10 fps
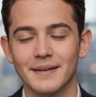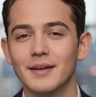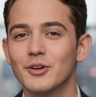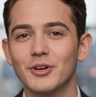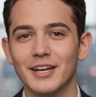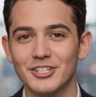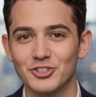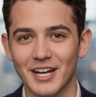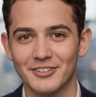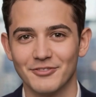You can
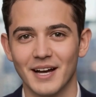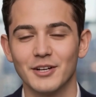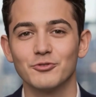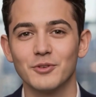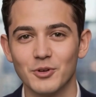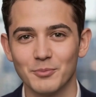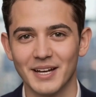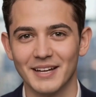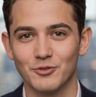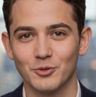extract value from your
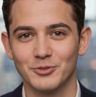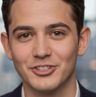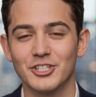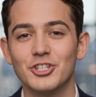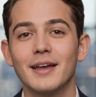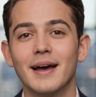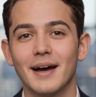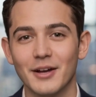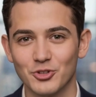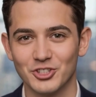platform position.
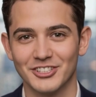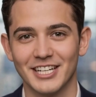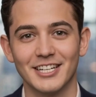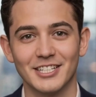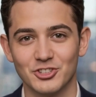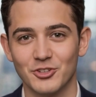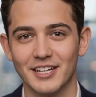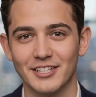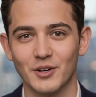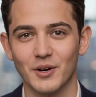You just can't
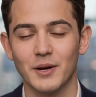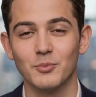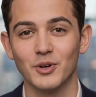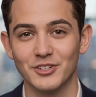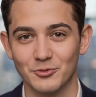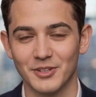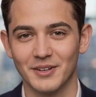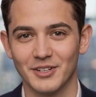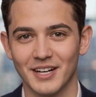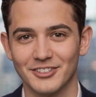extract it all at once
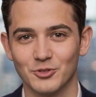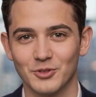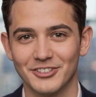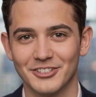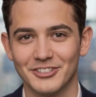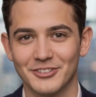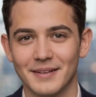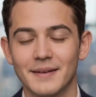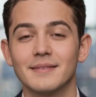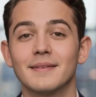without consequences.
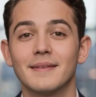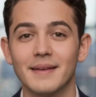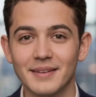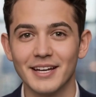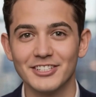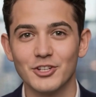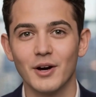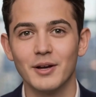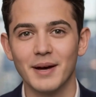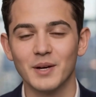Let's
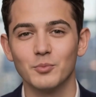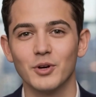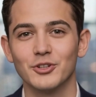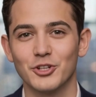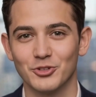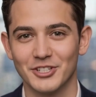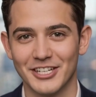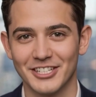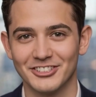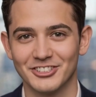talk about where
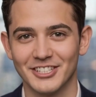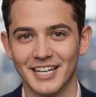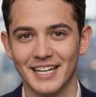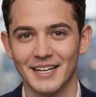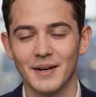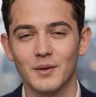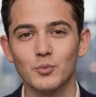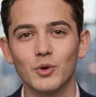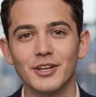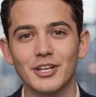Unity is today,
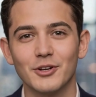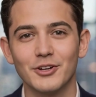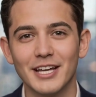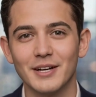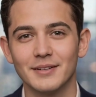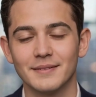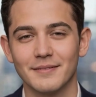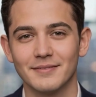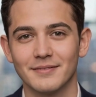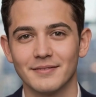1 year later.
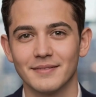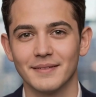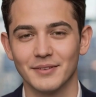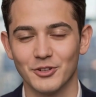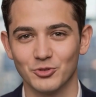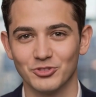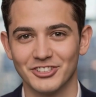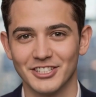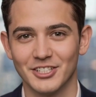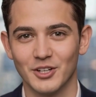New
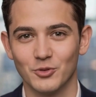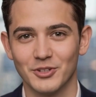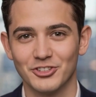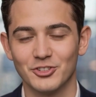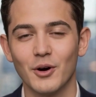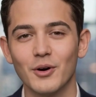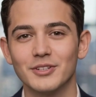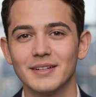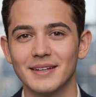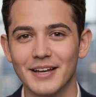CEO
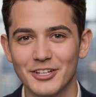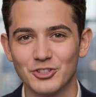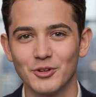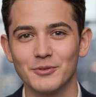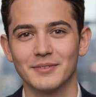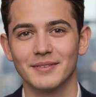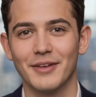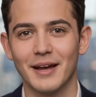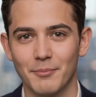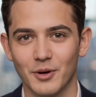installed, interim,
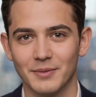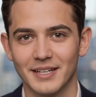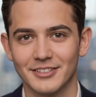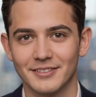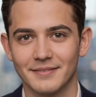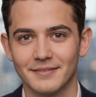then permanent.